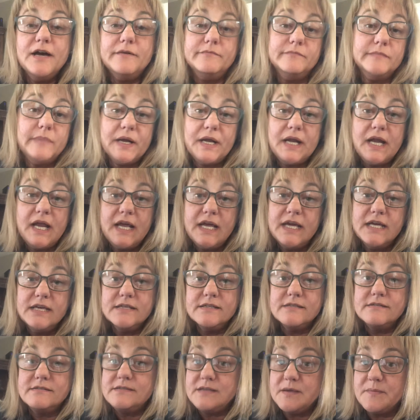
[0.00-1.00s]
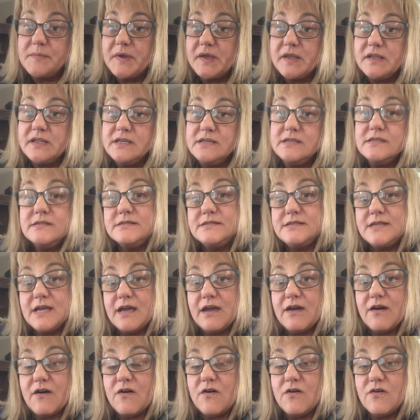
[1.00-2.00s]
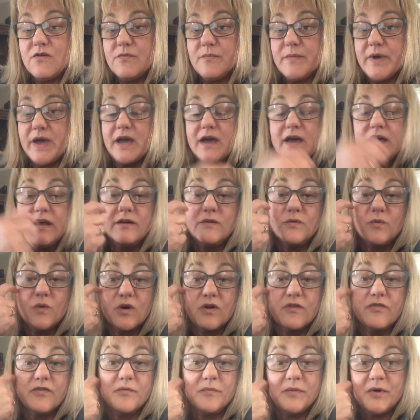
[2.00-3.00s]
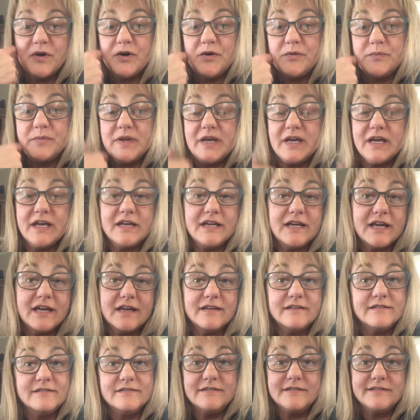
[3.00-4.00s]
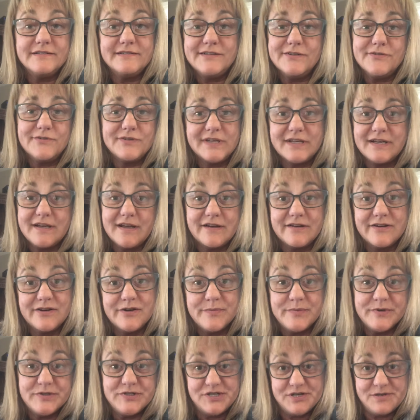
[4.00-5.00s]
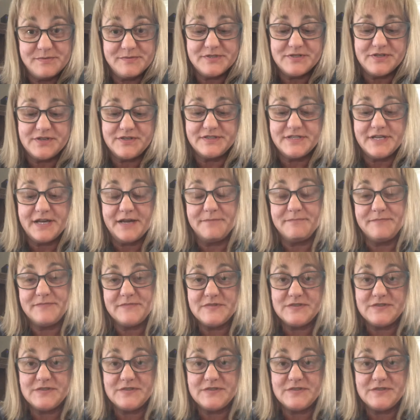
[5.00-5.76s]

Monday is typically stay home and work from home day and don't get out of your pajamas all day.